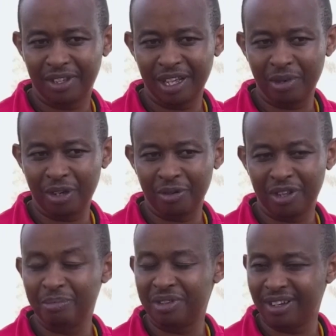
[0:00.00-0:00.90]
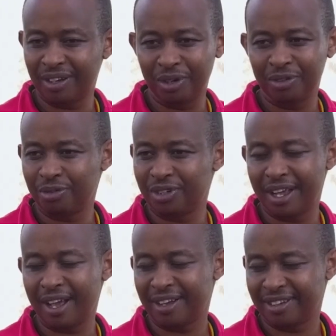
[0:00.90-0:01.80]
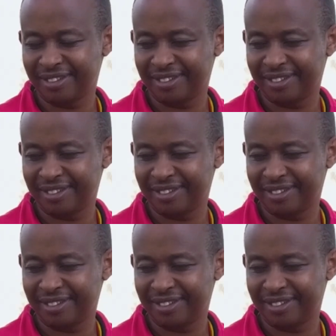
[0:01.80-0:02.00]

Every time I know something I want to share.